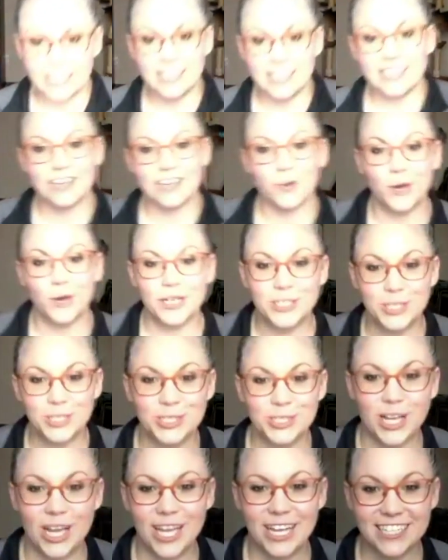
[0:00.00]
questions
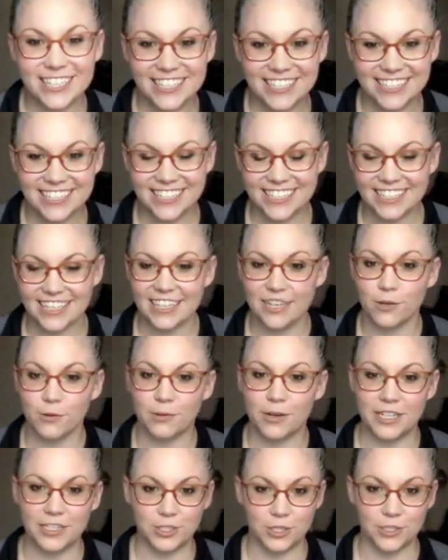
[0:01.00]
on?
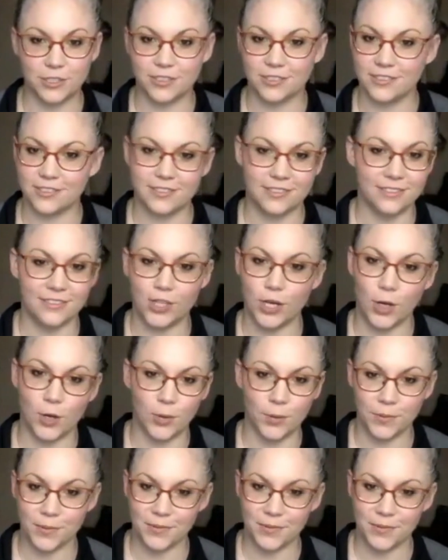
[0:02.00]
Rachel, no.